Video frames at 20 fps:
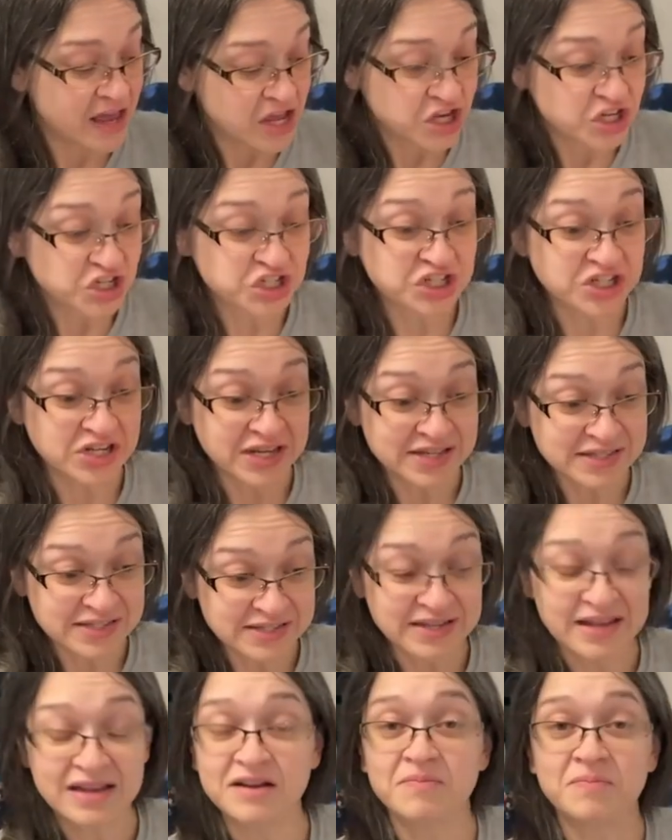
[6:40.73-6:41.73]
she
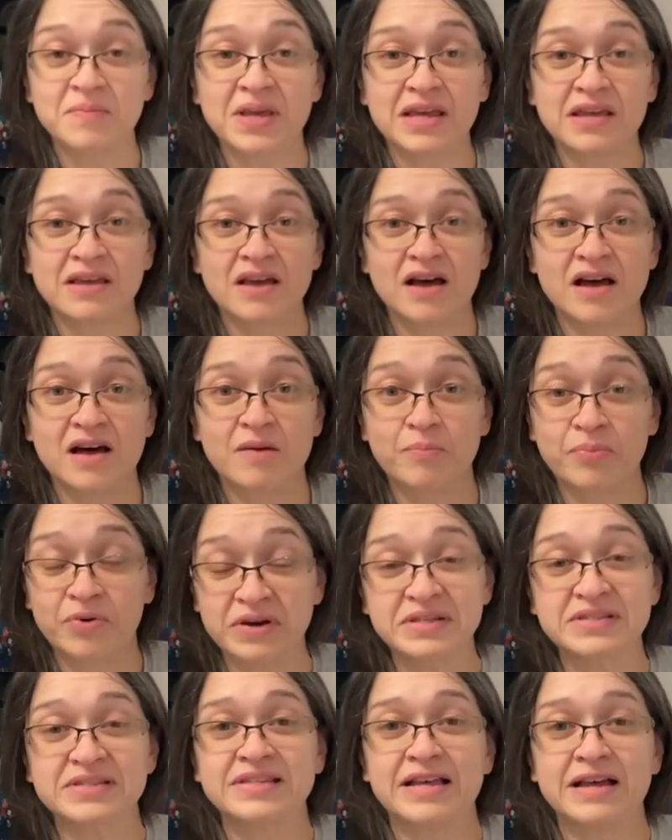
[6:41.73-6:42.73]
sent me a
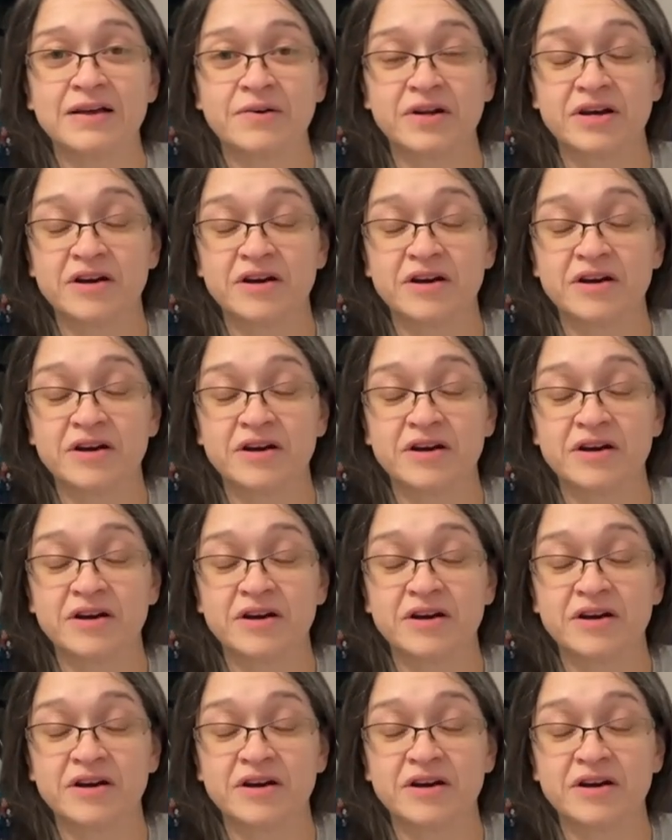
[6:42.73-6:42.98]
printout